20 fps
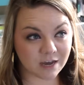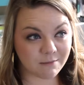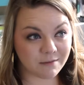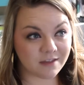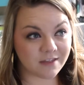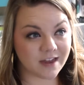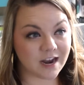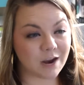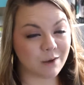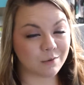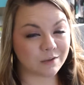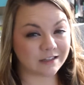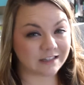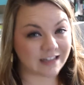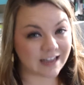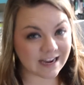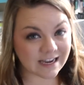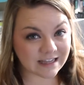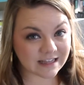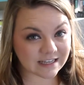me that I would
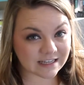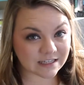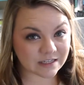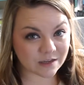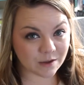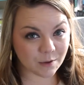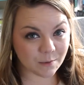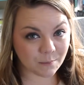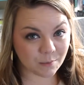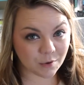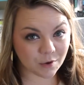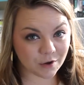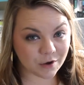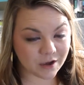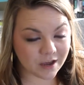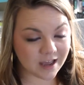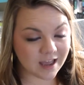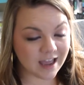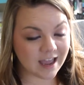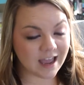like this book,